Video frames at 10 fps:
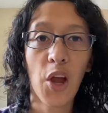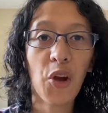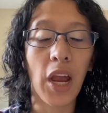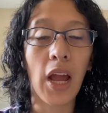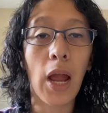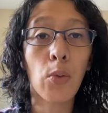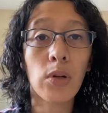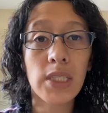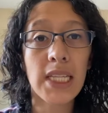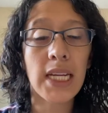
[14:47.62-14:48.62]
Okay, I
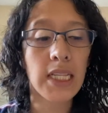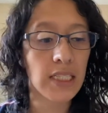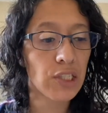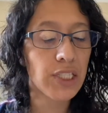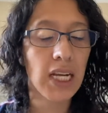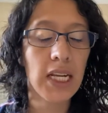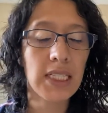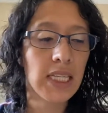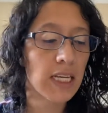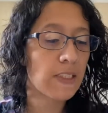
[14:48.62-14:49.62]
will say Desert
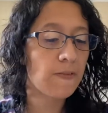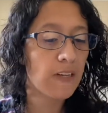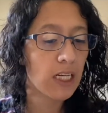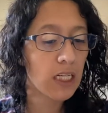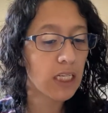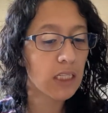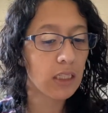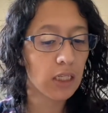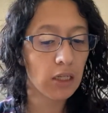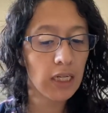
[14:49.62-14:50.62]
Days is very
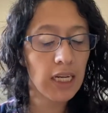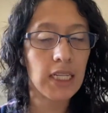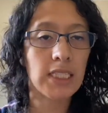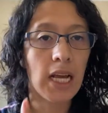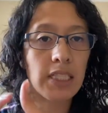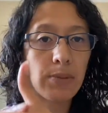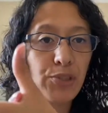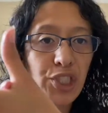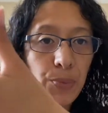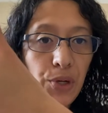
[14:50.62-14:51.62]
glittery. It's got some
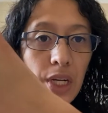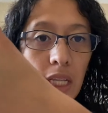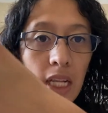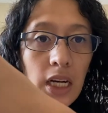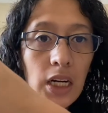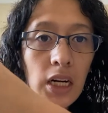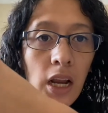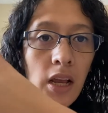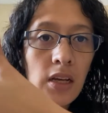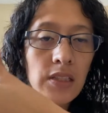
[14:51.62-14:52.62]
shimmer in there.
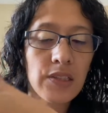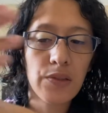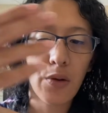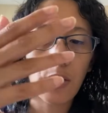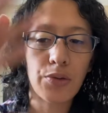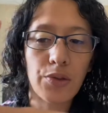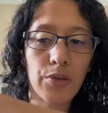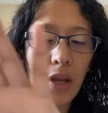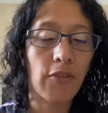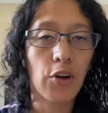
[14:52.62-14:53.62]
So
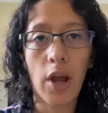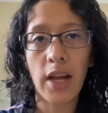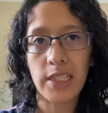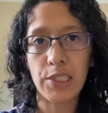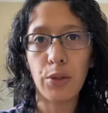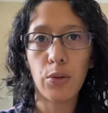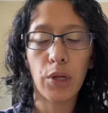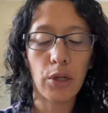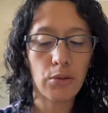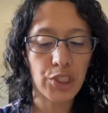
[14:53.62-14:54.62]
if you're not into
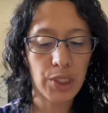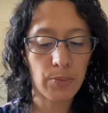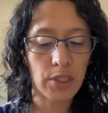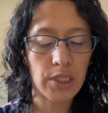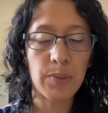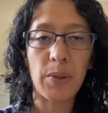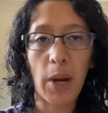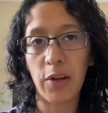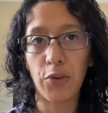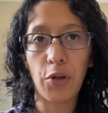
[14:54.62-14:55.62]
huge shimmers, be
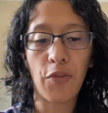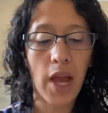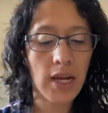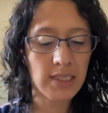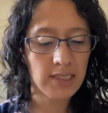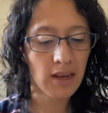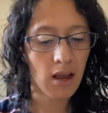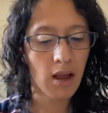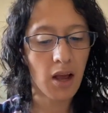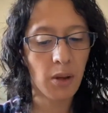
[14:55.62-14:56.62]
mindful of that.
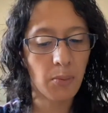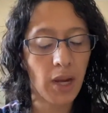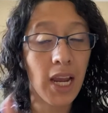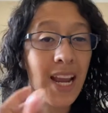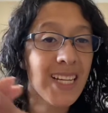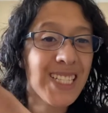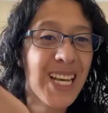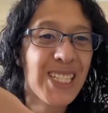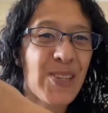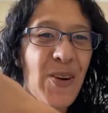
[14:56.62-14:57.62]
My hand
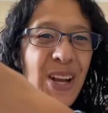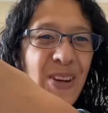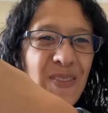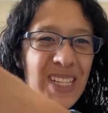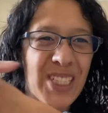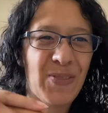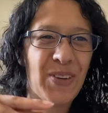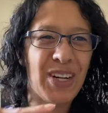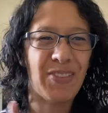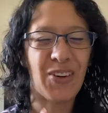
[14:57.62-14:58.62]
is going to be
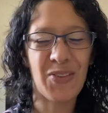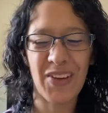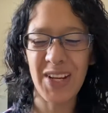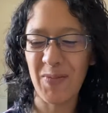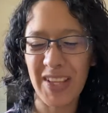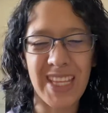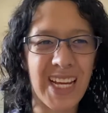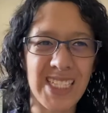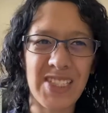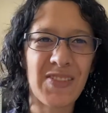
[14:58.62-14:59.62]
shimmery for a bit, but
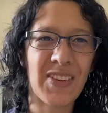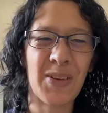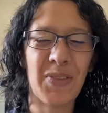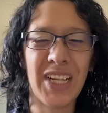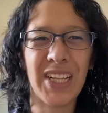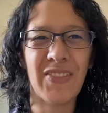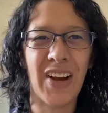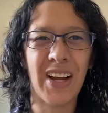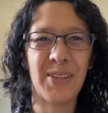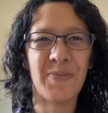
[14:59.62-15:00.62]
that's completely
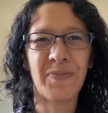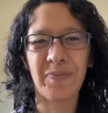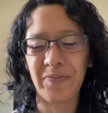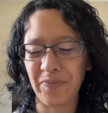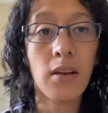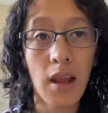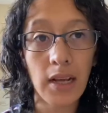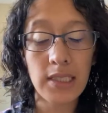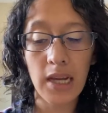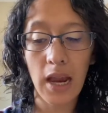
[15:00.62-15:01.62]
fine.
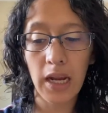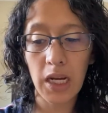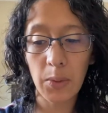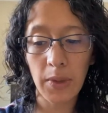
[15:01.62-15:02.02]
Next item